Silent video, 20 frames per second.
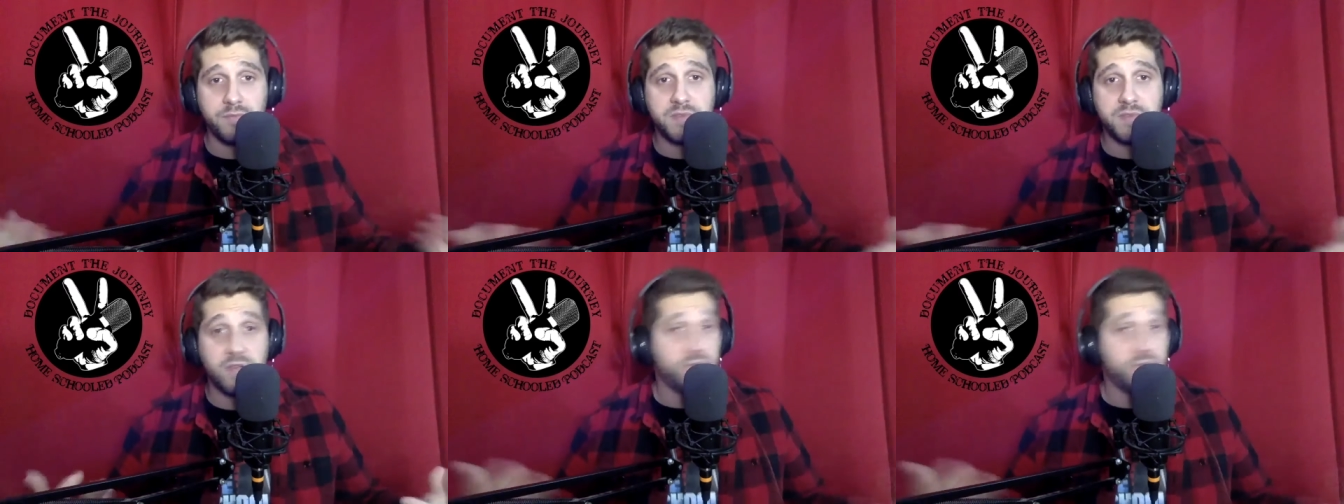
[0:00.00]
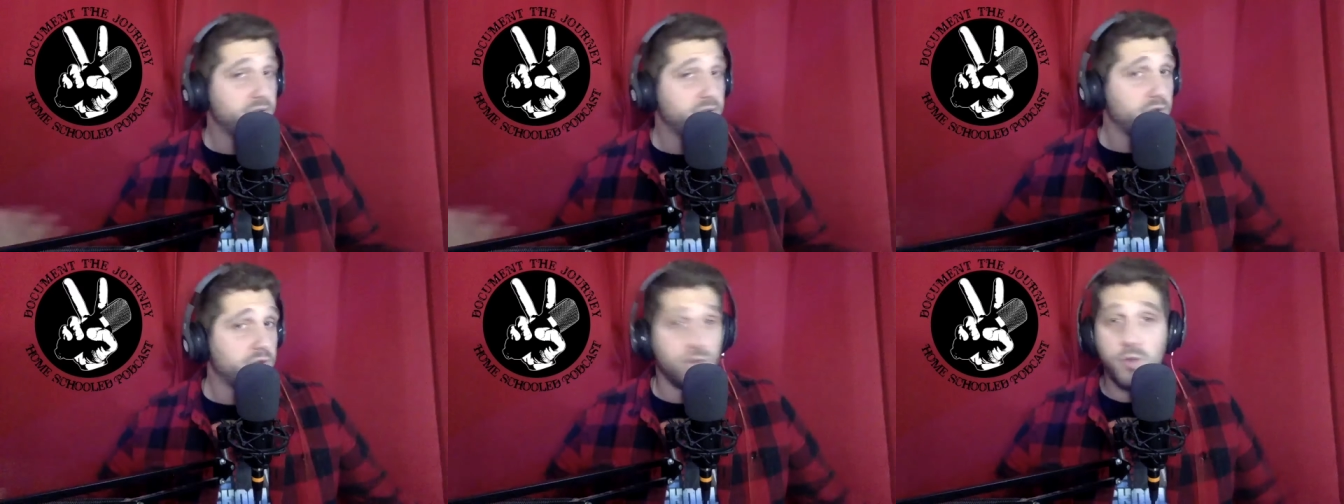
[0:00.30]

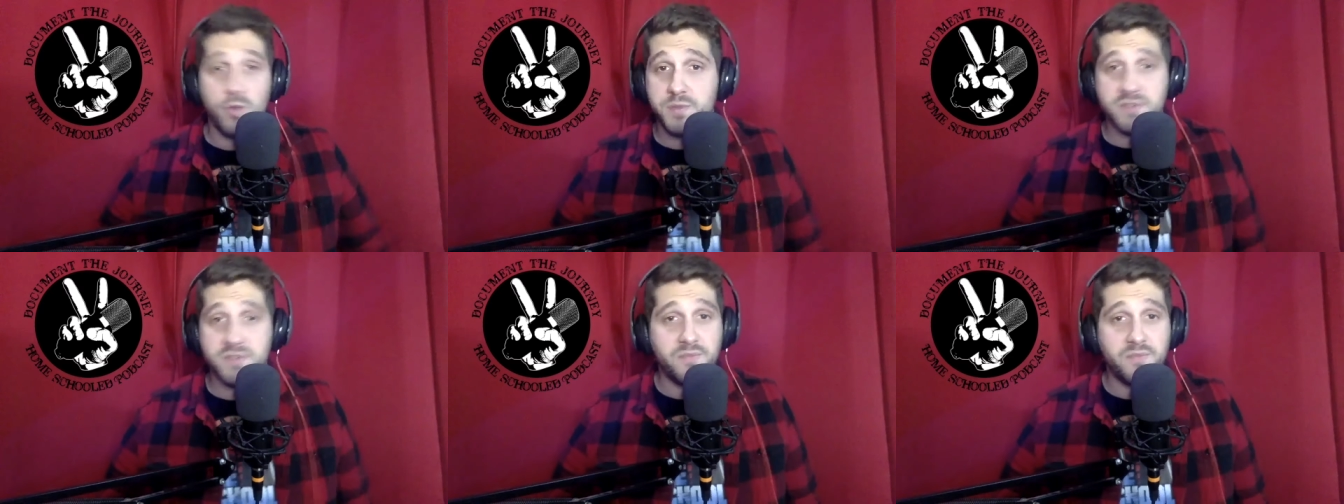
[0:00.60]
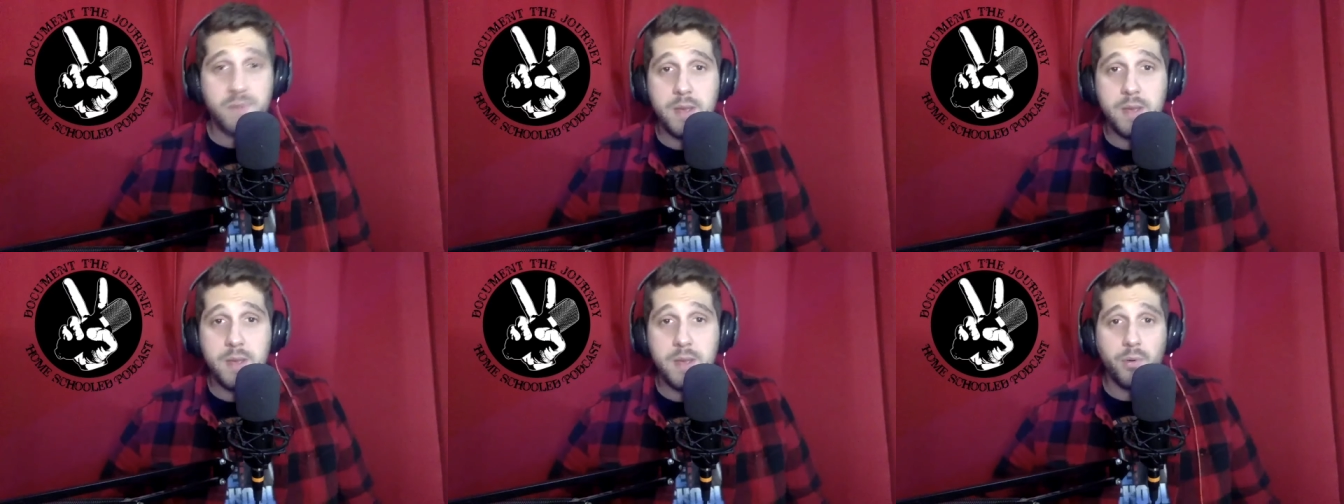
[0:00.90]
different groups
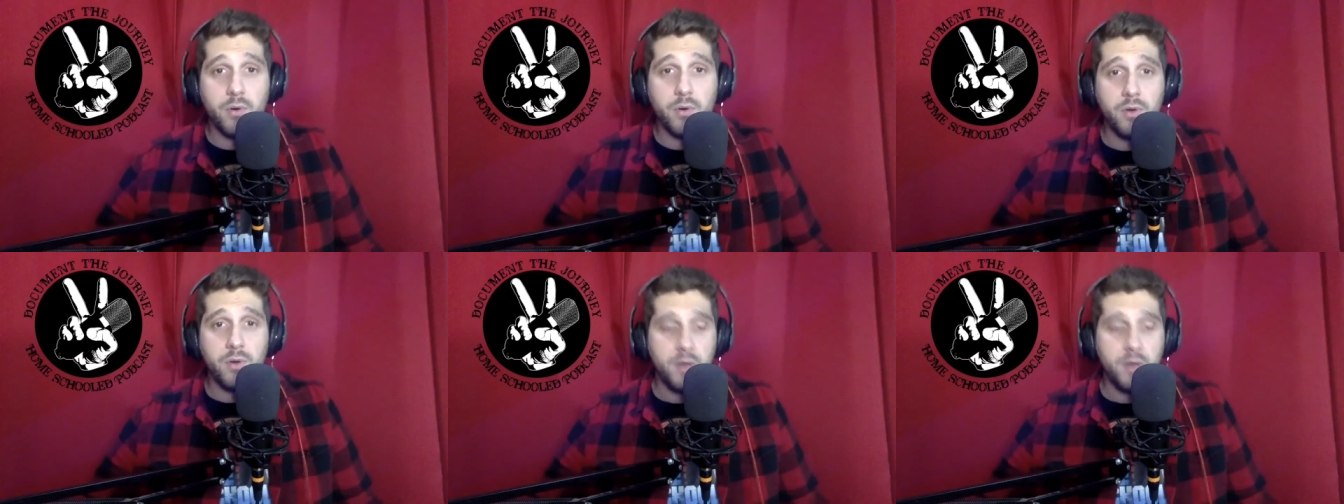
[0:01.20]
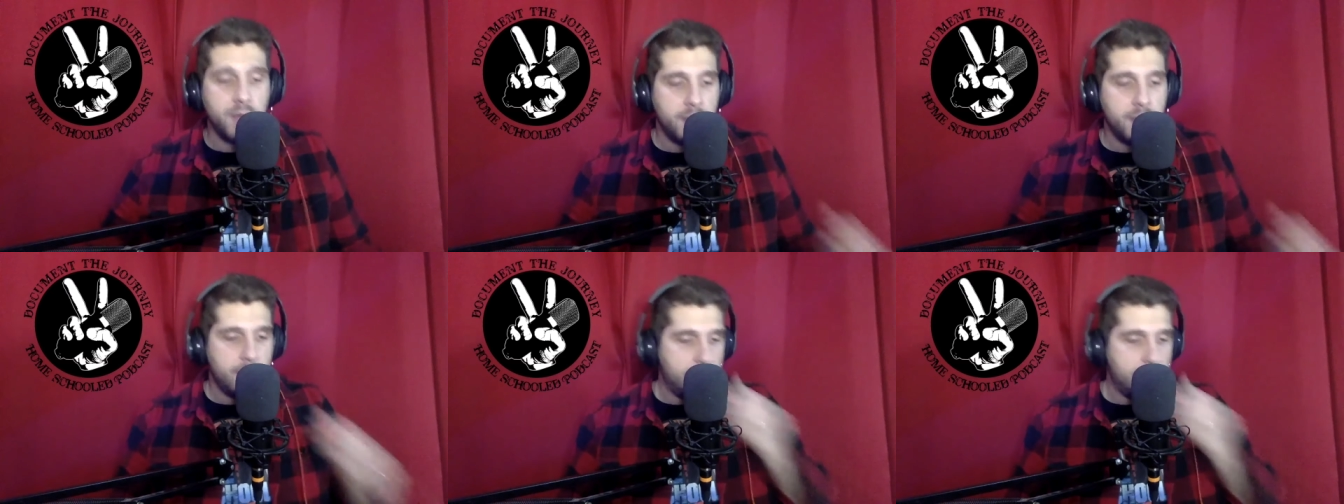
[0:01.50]
of people.
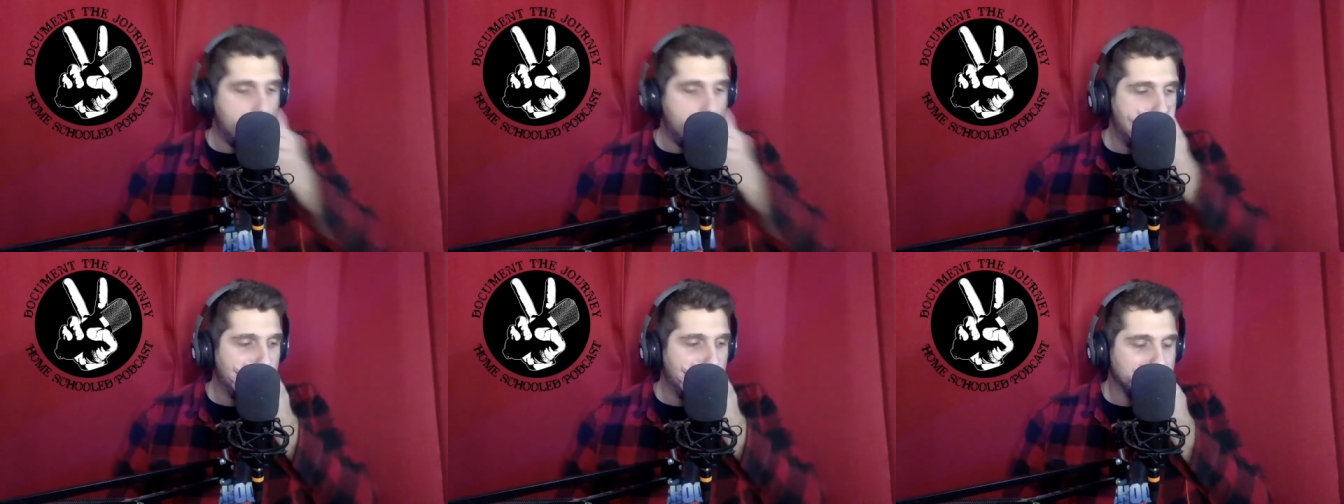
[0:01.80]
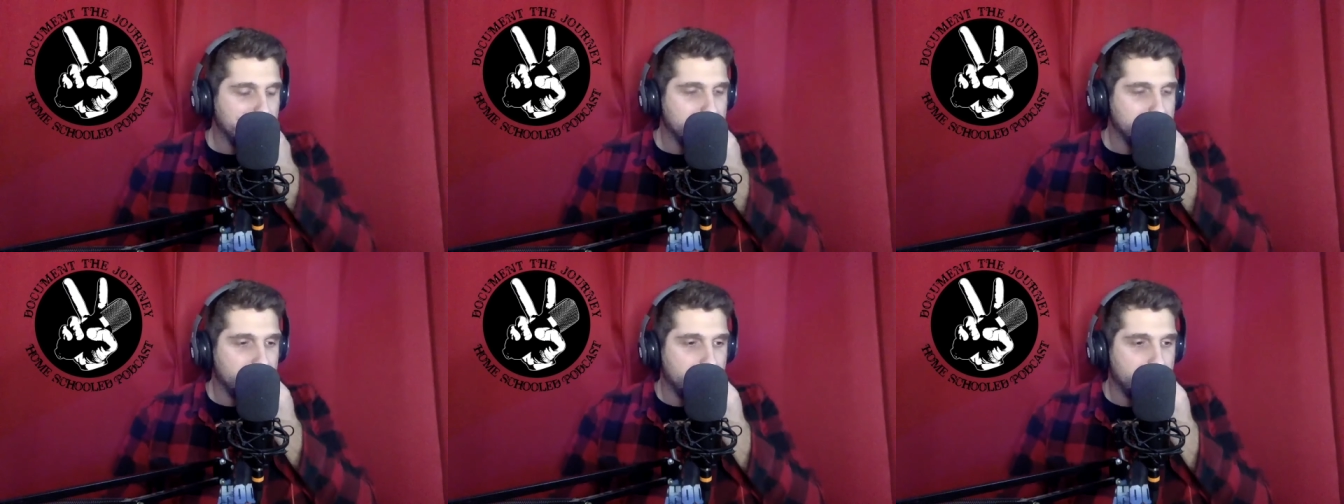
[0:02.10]

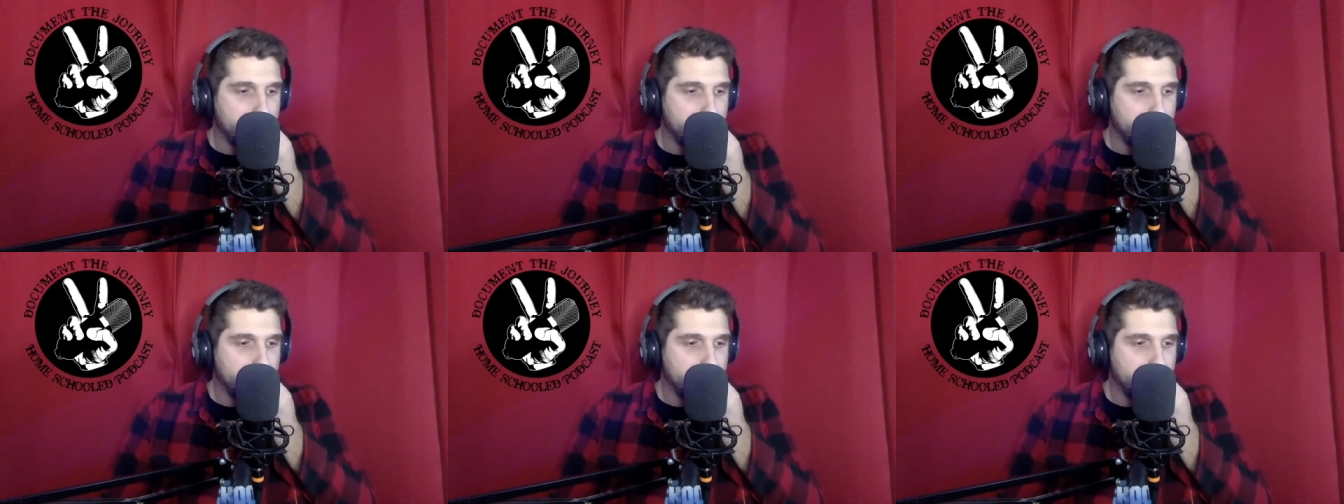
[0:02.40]
And,